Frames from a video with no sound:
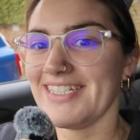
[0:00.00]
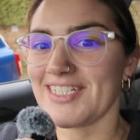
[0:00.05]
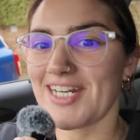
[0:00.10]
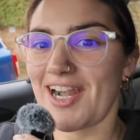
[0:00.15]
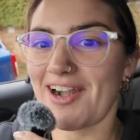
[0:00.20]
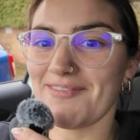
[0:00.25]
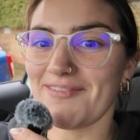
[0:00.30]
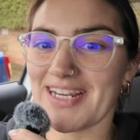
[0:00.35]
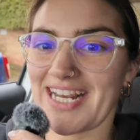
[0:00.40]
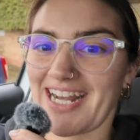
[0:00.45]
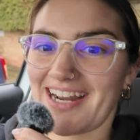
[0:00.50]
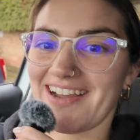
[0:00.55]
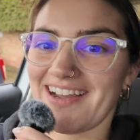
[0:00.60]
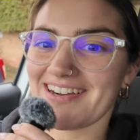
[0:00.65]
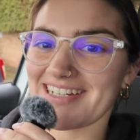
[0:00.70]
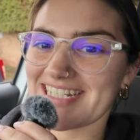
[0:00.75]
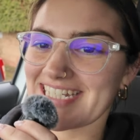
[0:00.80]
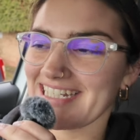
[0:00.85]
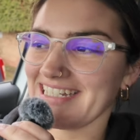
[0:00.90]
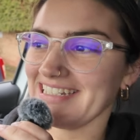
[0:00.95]
Jeremy
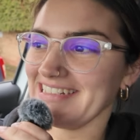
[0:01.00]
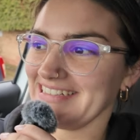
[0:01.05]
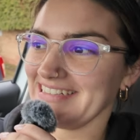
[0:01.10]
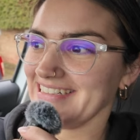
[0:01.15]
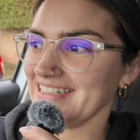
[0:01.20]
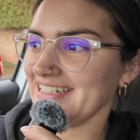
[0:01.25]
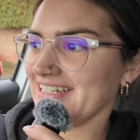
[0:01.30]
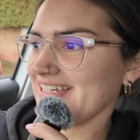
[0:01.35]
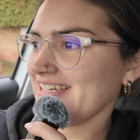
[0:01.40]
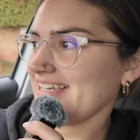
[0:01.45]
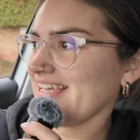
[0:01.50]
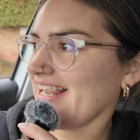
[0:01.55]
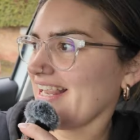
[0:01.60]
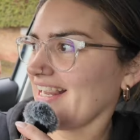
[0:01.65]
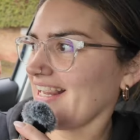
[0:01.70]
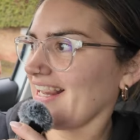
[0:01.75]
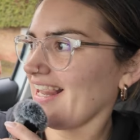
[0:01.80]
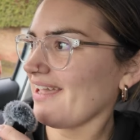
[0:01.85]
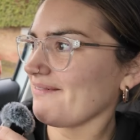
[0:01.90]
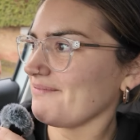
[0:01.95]
Clarkson,
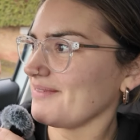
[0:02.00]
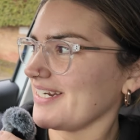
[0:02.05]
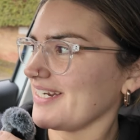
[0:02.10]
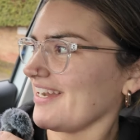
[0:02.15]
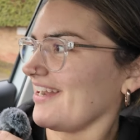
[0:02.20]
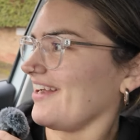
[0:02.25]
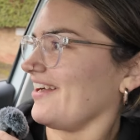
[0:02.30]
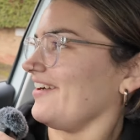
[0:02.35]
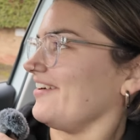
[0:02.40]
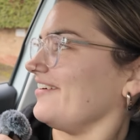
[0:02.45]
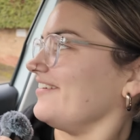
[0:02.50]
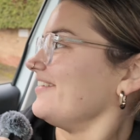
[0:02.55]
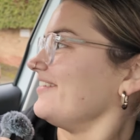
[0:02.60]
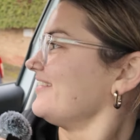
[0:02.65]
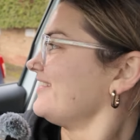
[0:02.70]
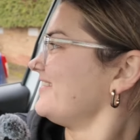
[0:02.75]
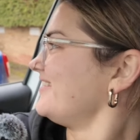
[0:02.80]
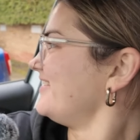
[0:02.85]
let me know.